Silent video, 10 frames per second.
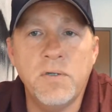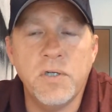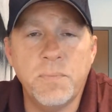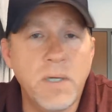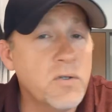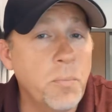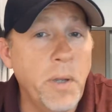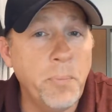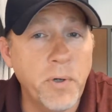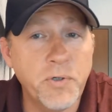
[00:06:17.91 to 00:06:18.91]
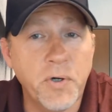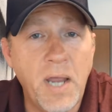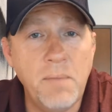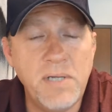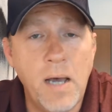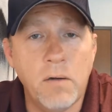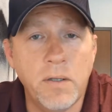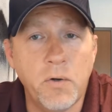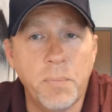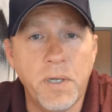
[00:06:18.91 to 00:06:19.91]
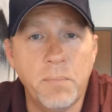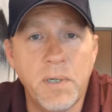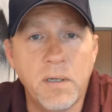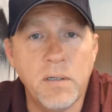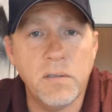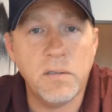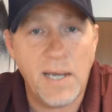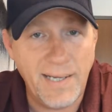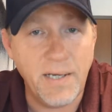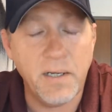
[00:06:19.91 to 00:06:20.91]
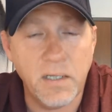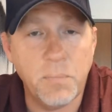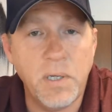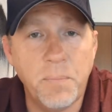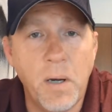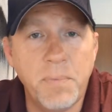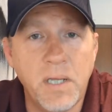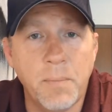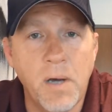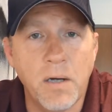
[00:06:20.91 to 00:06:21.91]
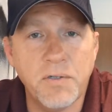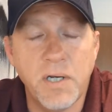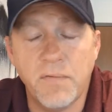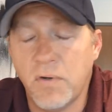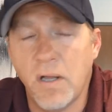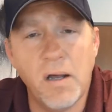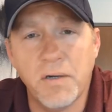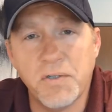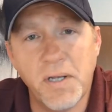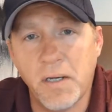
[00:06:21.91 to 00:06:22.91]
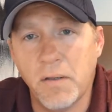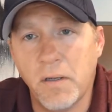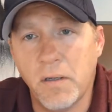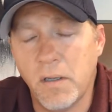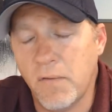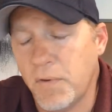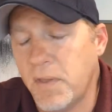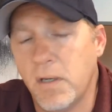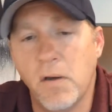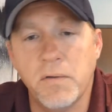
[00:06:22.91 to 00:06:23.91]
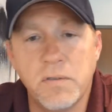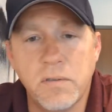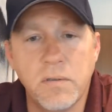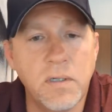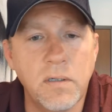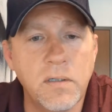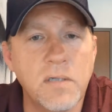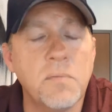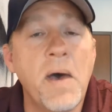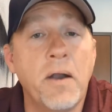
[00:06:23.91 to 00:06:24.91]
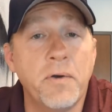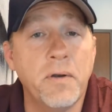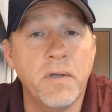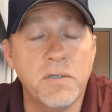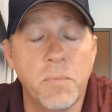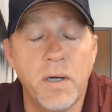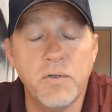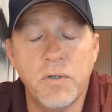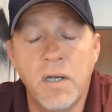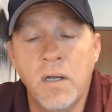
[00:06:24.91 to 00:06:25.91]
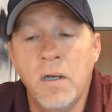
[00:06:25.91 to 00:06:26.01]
just because their blood pressure came down a little bit because I needed to get the PEEP up to get them oxygenated. If they're not oxygenated, everything else, it doesn't matter nearly as much.